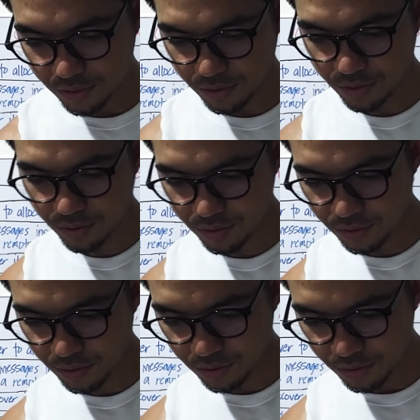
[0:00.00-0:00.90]

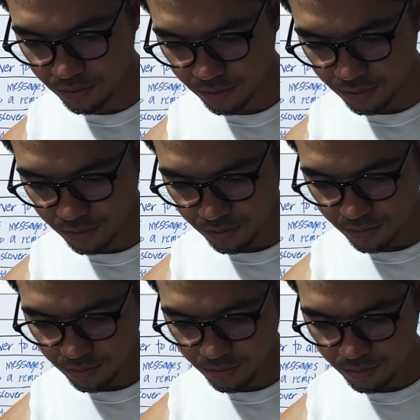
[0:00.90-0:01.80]

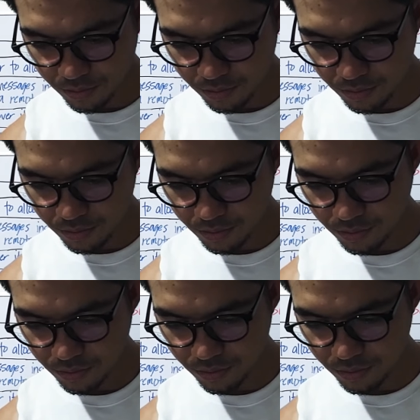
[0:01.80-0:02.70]

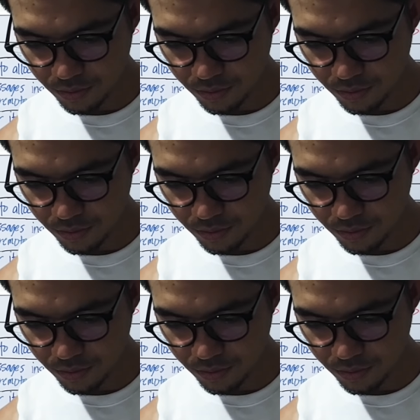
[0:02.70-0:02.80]
(no one is talking)